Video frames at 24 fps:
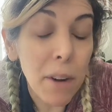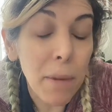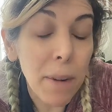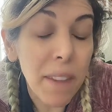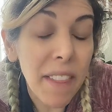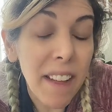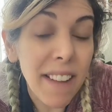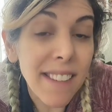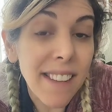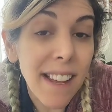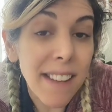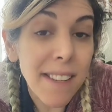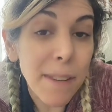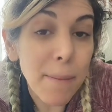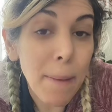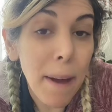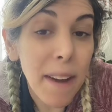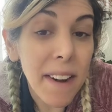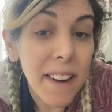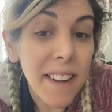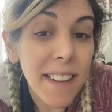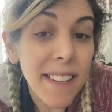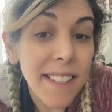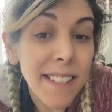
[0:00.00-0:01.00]
I don't know what that
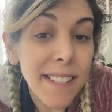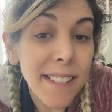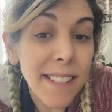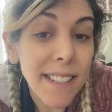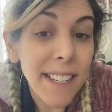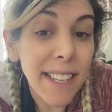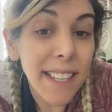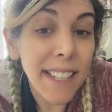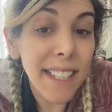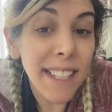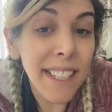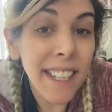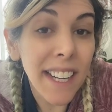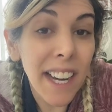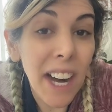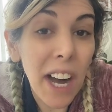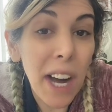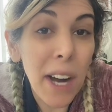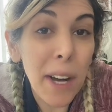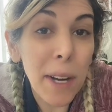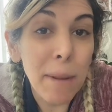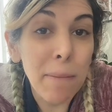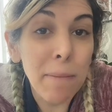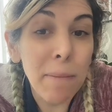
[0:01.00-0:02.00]
says about us.
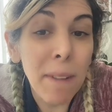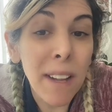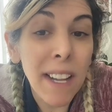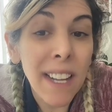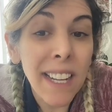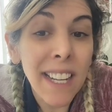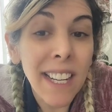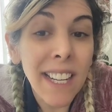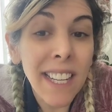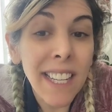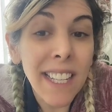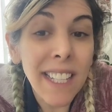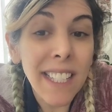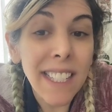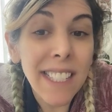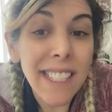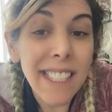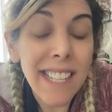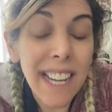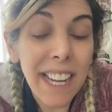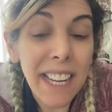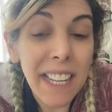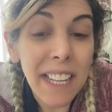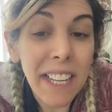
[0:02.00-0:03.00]
Um,
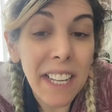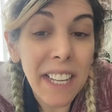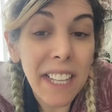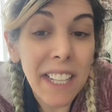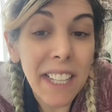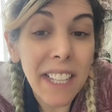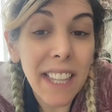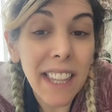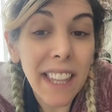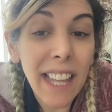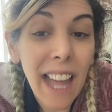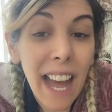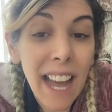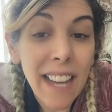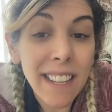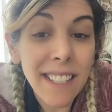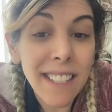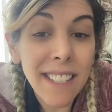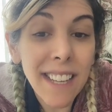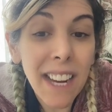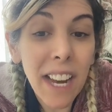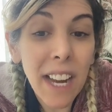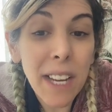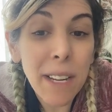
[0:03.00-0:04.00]
Danny,
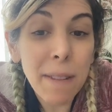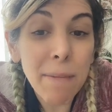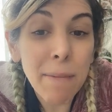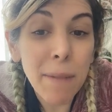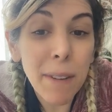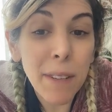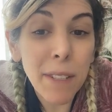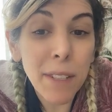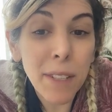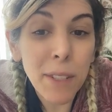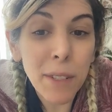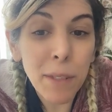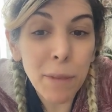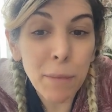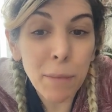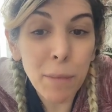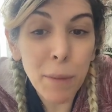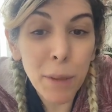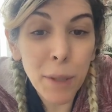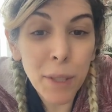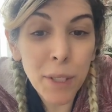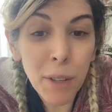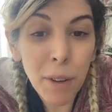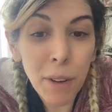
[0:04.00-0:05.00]
last time,
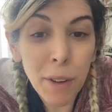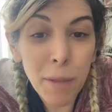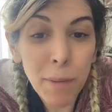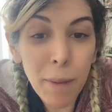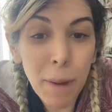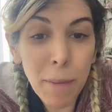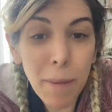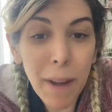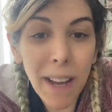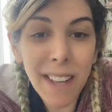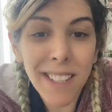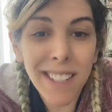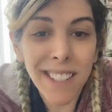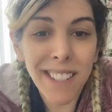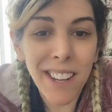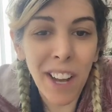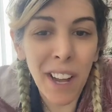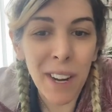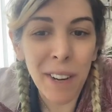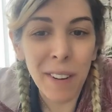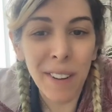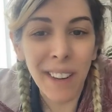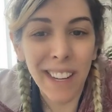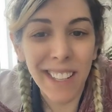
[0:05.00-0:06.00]
so with my
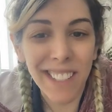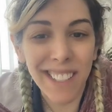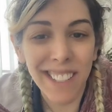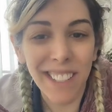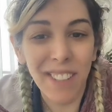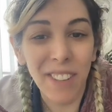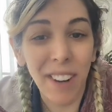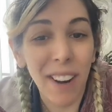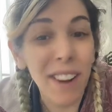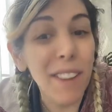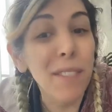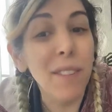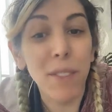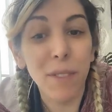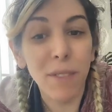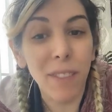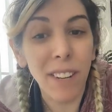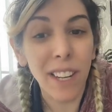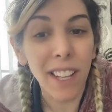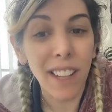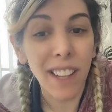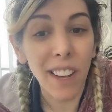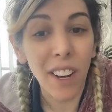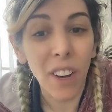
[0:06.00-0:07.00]
Bassy daughter, etc. It
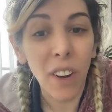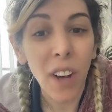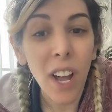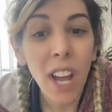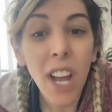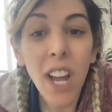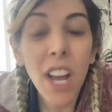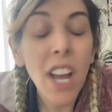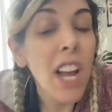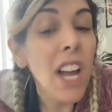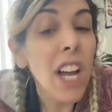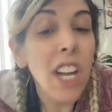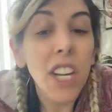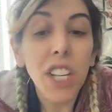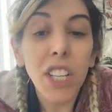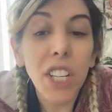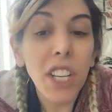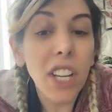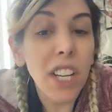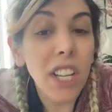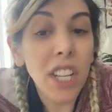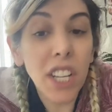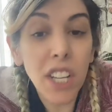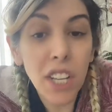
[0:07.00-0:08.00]
was funny though.
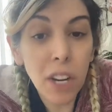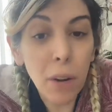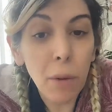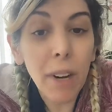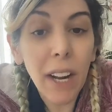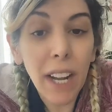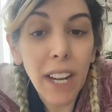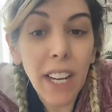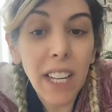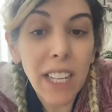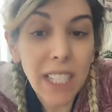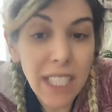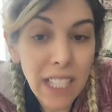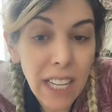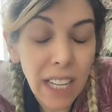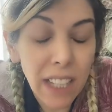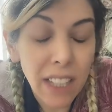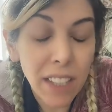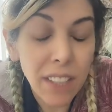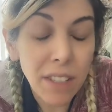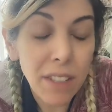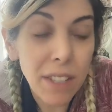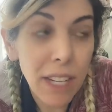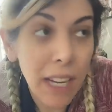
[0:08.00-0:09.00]
You know what I gotta
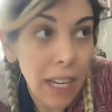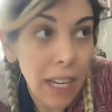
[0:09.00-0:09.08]
tell